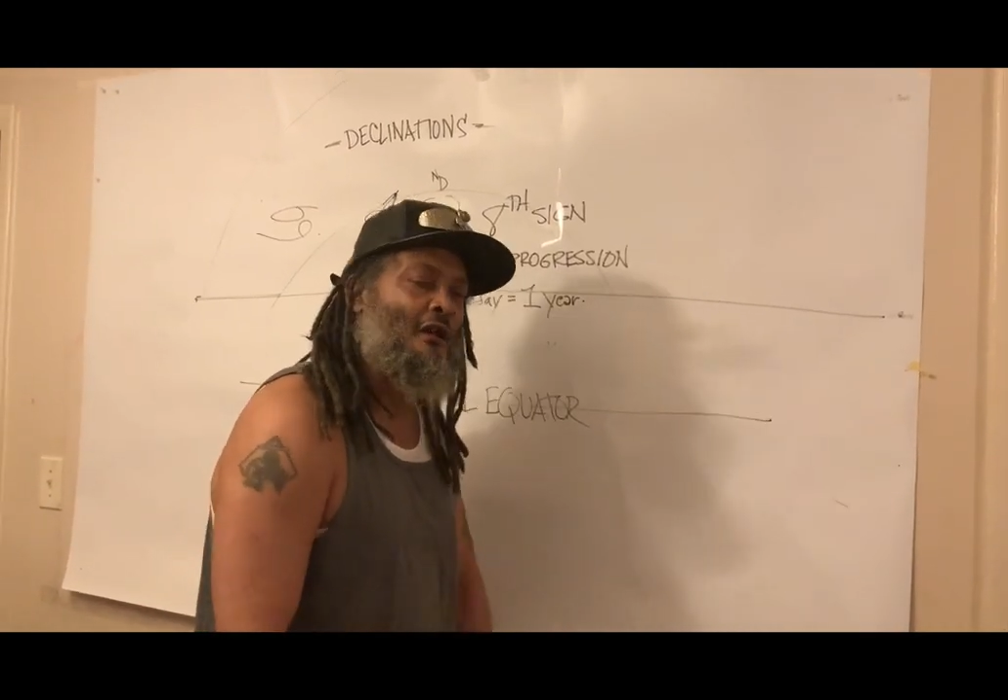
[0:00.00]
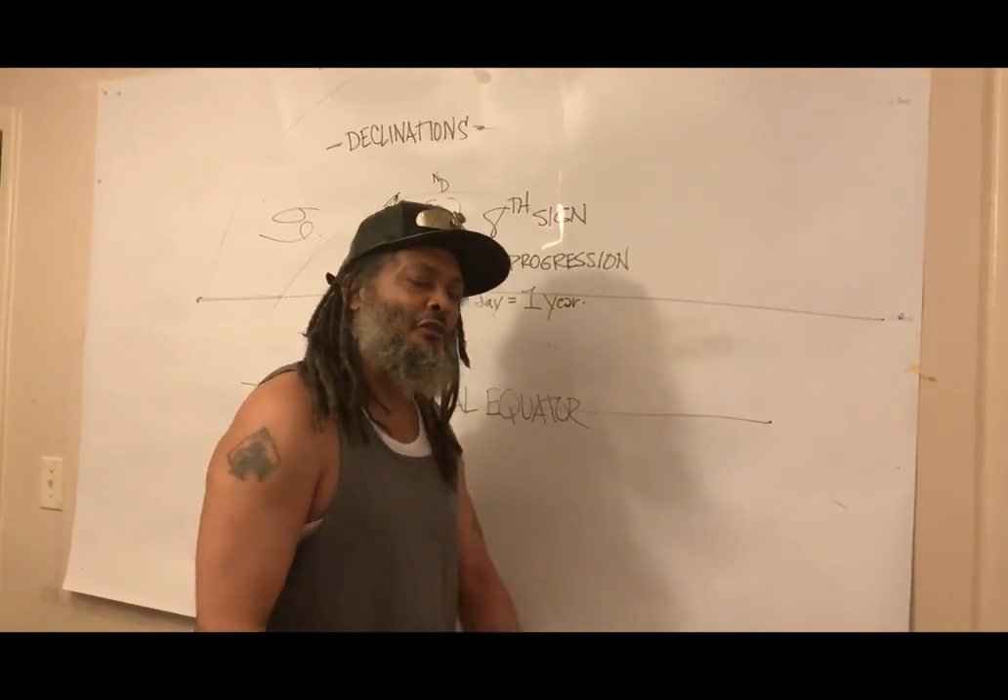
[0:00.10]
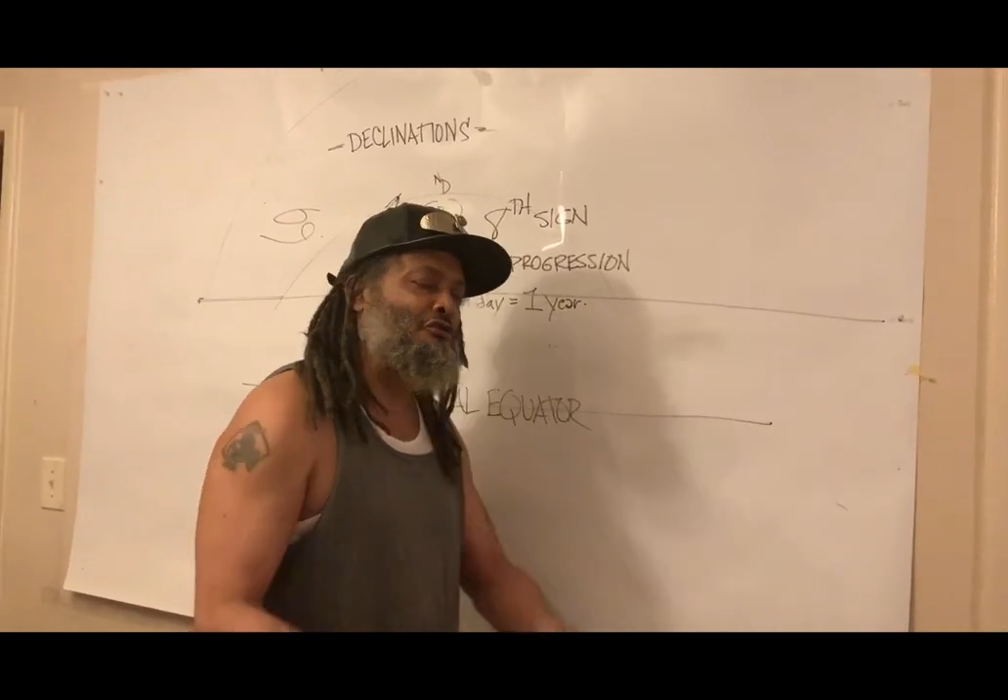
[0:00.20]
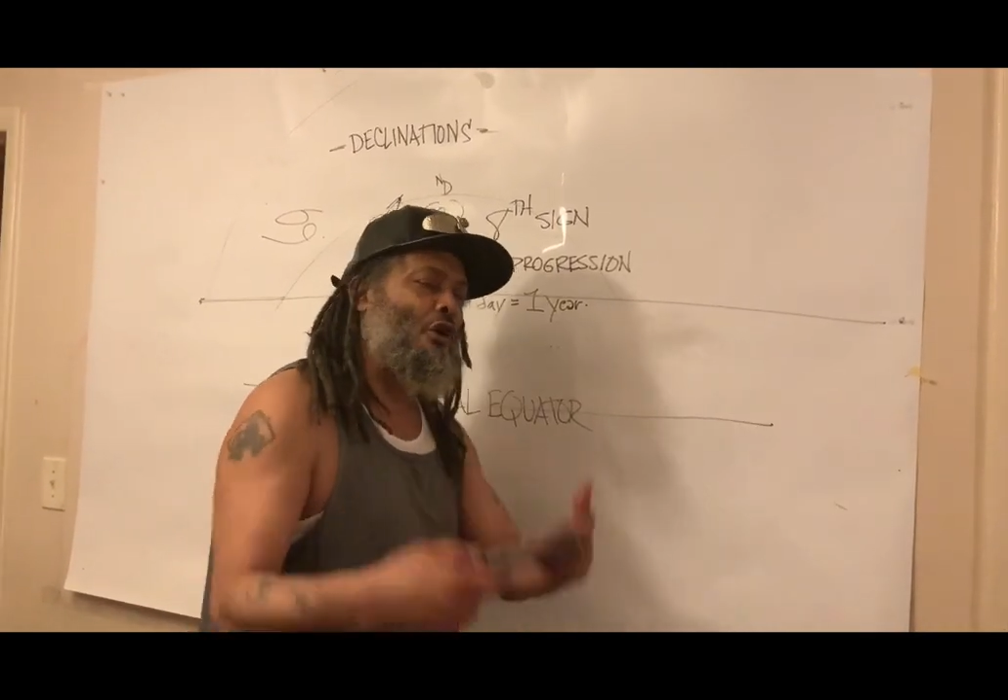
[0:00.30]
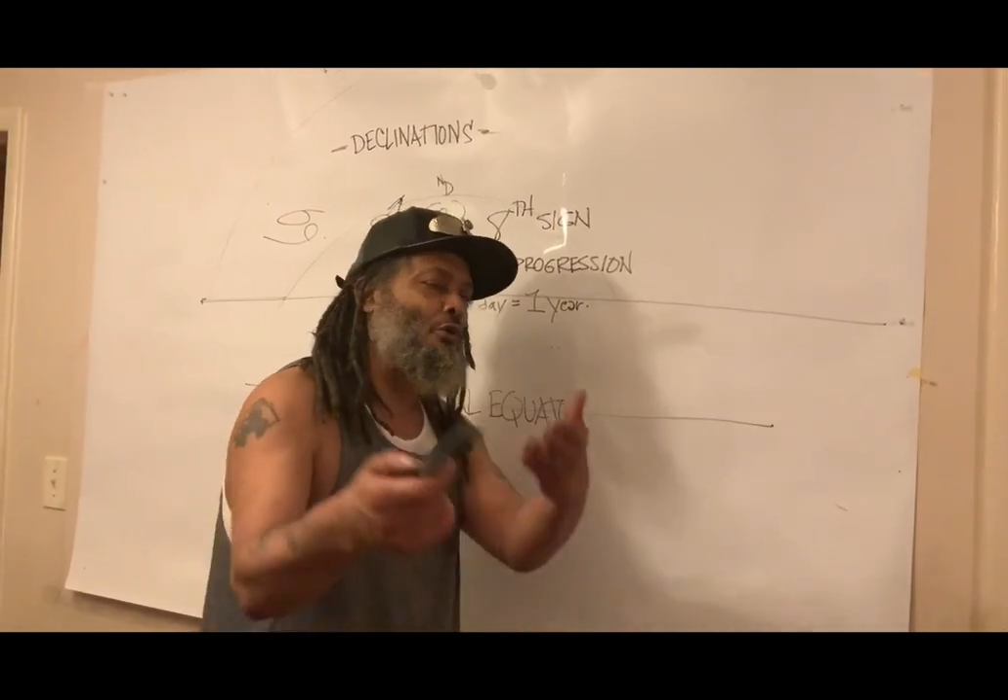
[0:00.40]

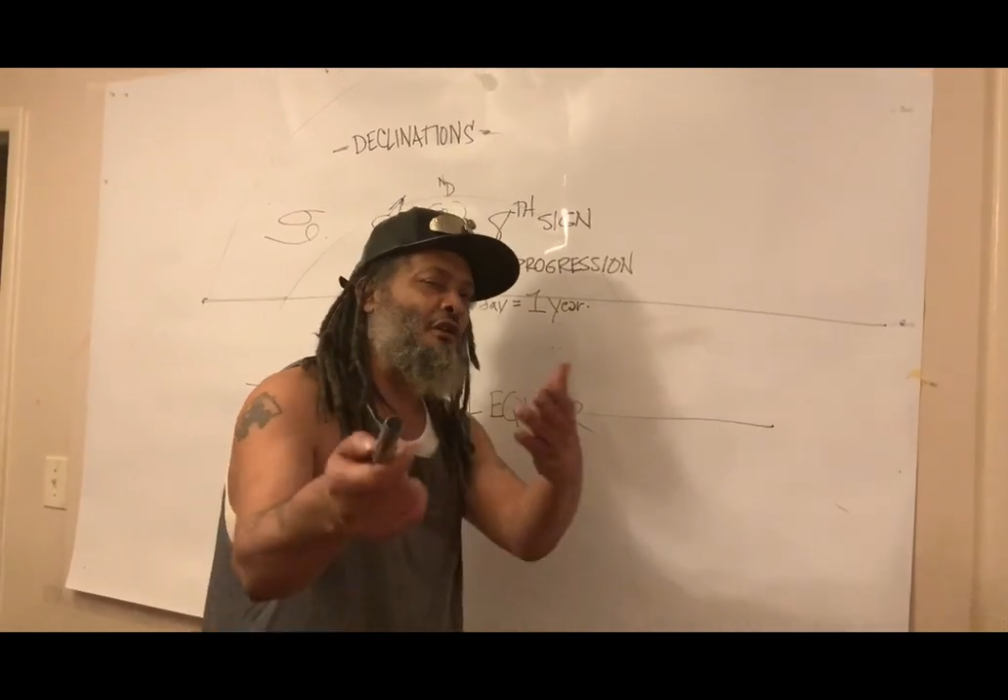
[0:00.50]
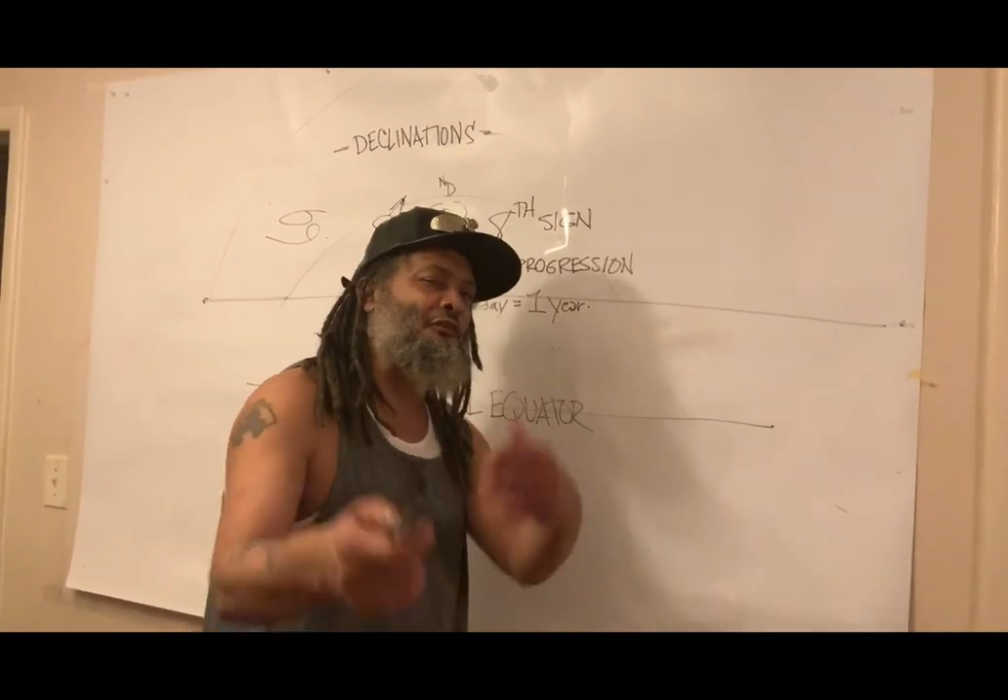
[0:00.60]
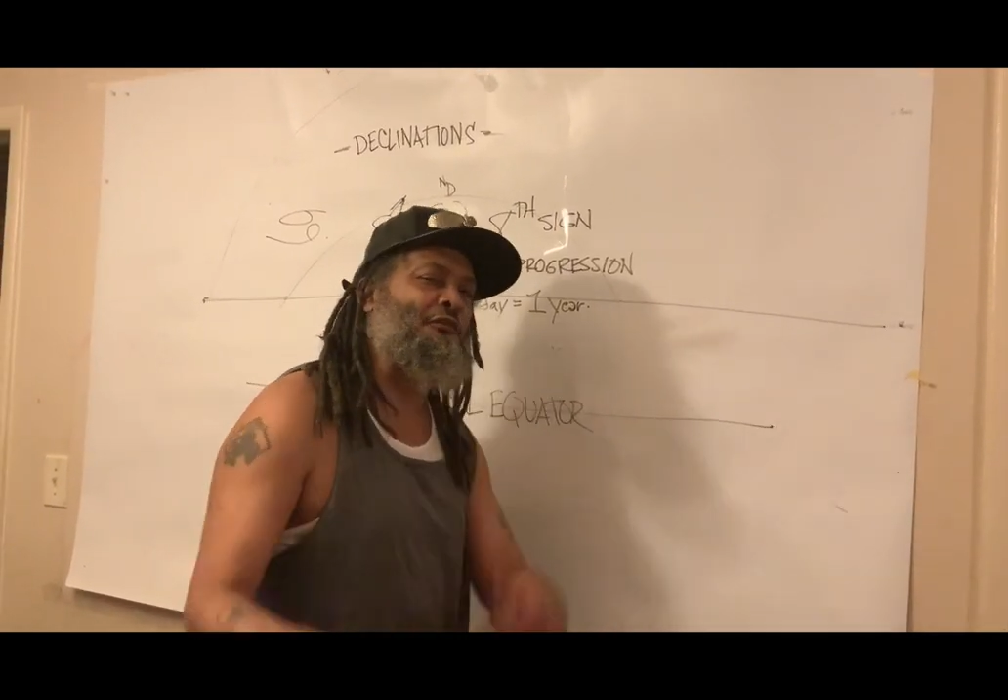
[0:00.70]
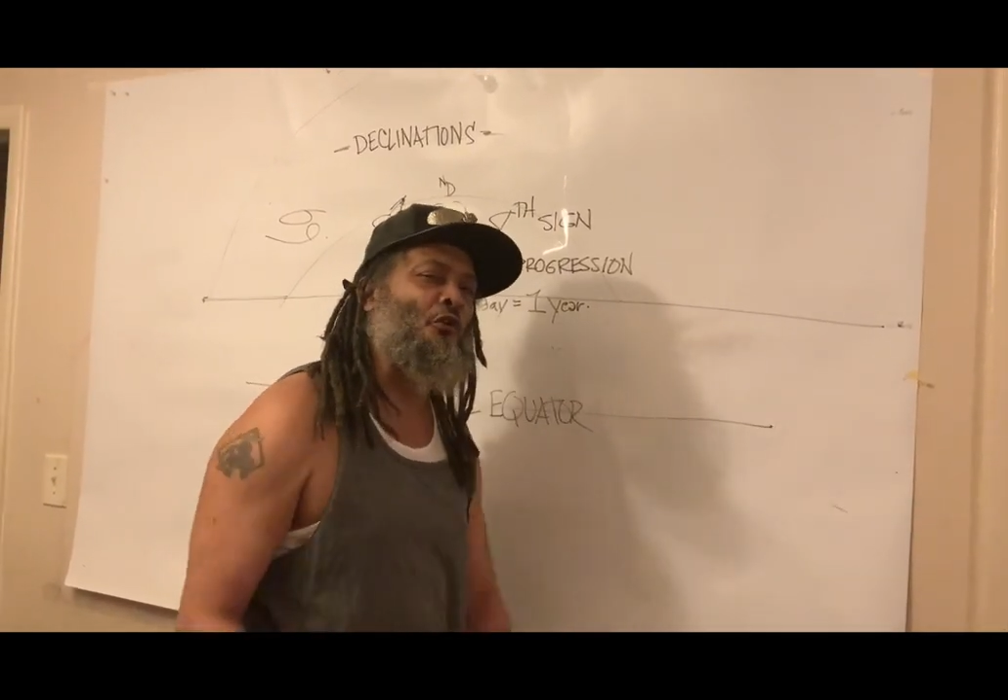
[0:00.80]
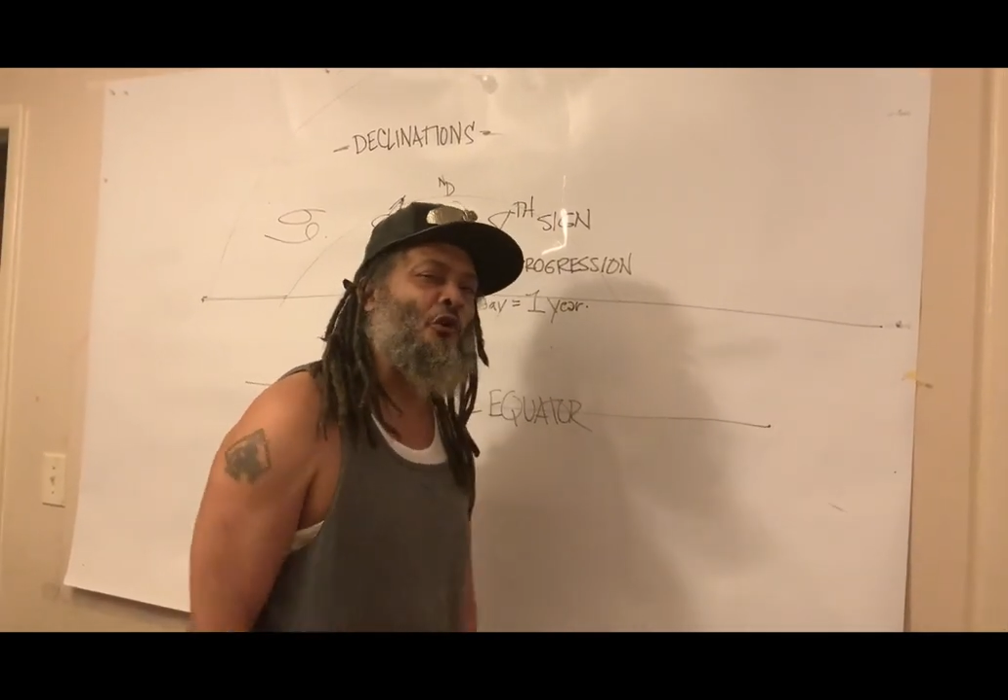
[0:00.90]
there's only a
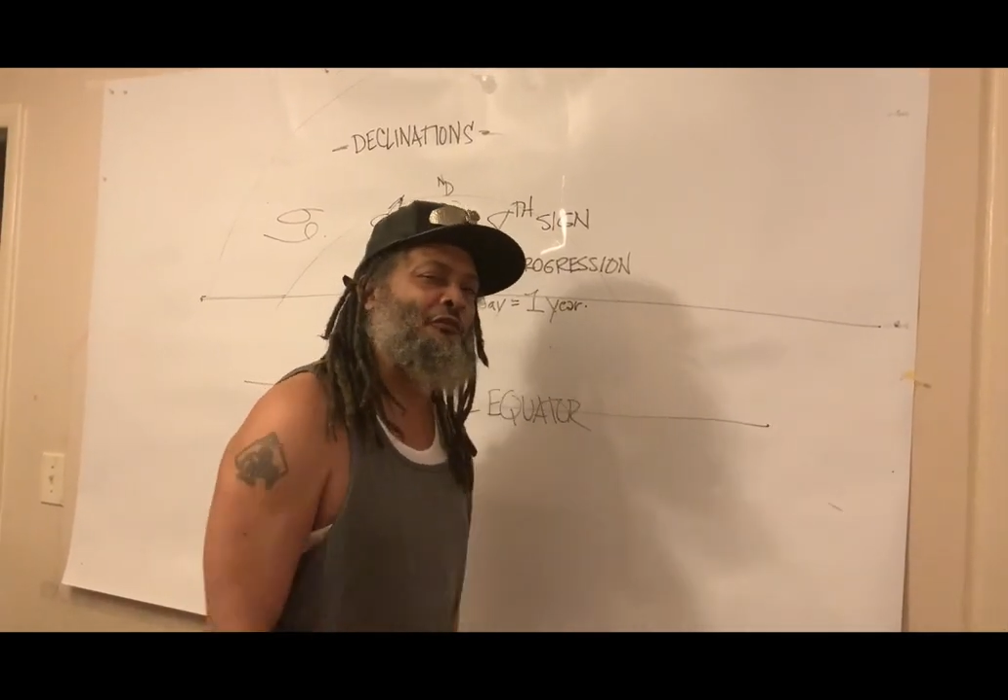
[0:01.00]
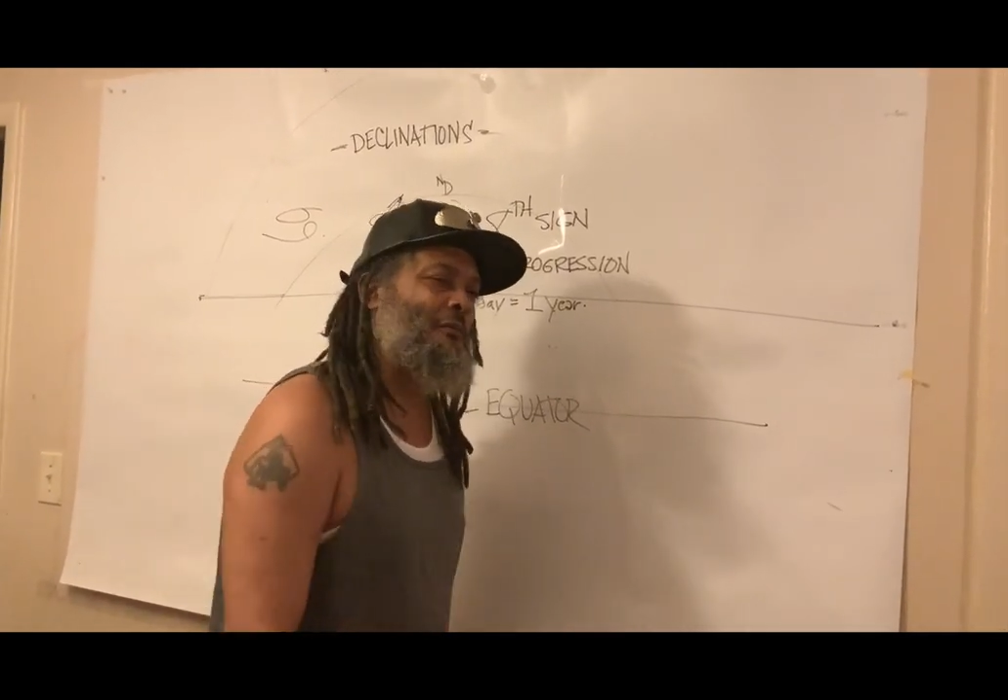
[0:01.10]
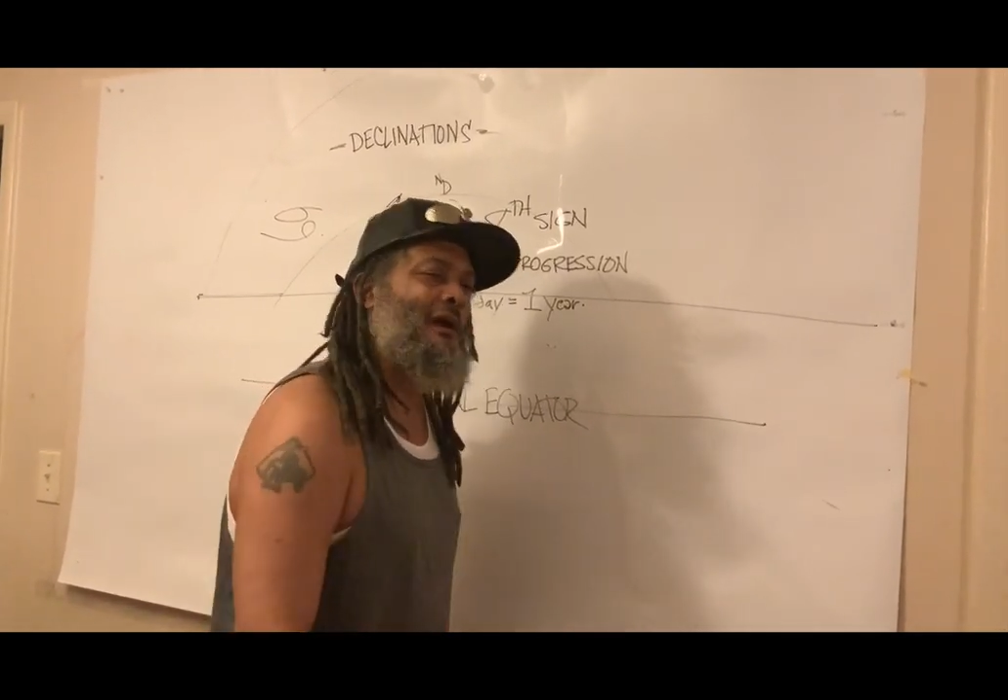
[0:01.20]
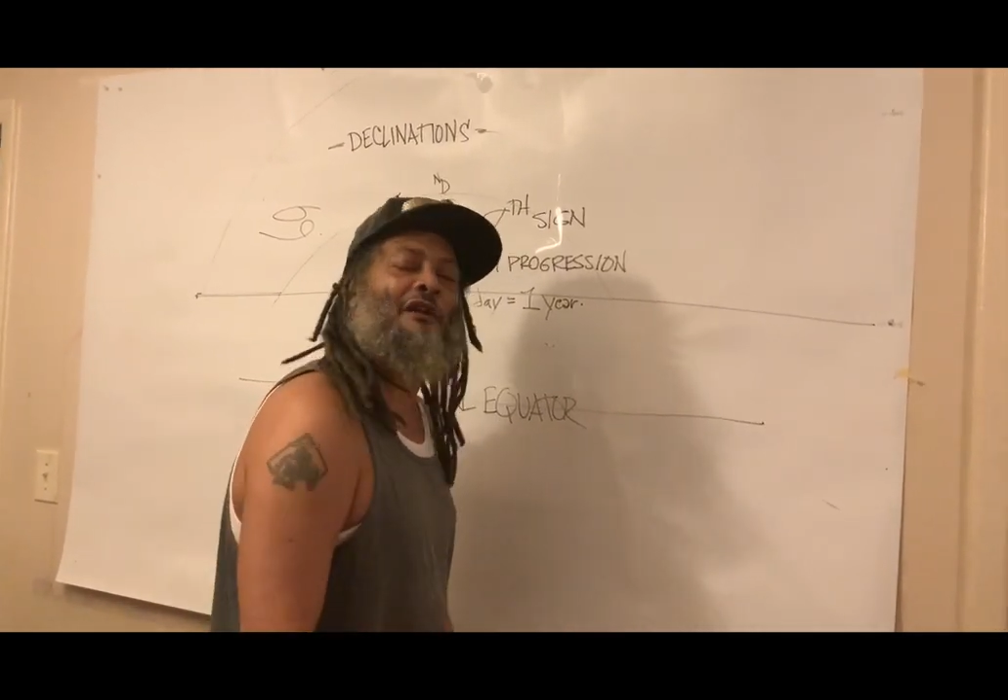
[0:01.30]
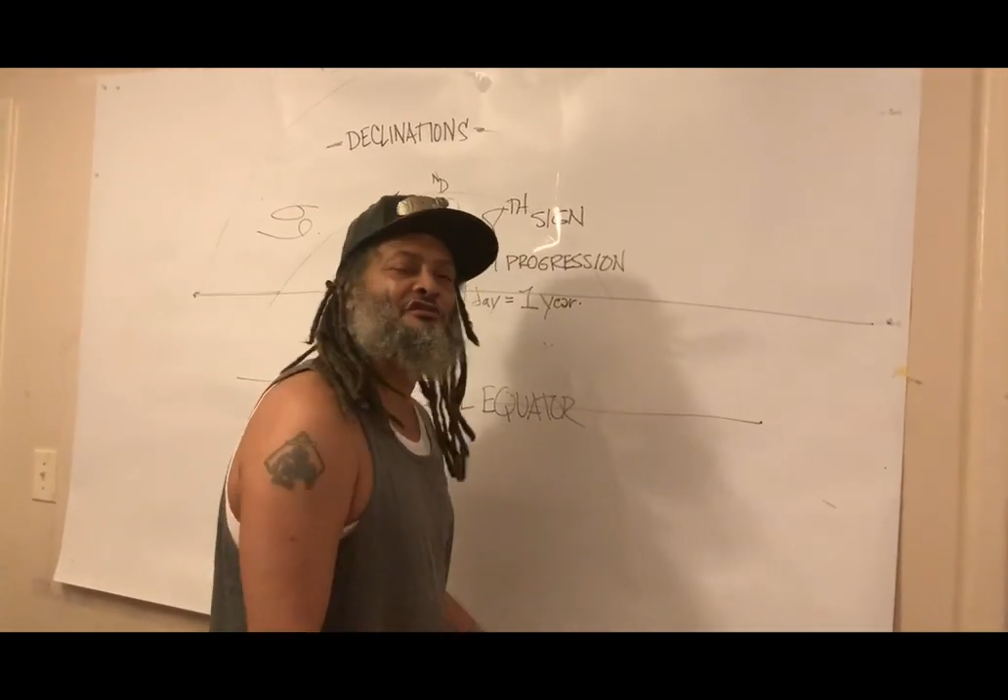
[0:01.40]
few of them that have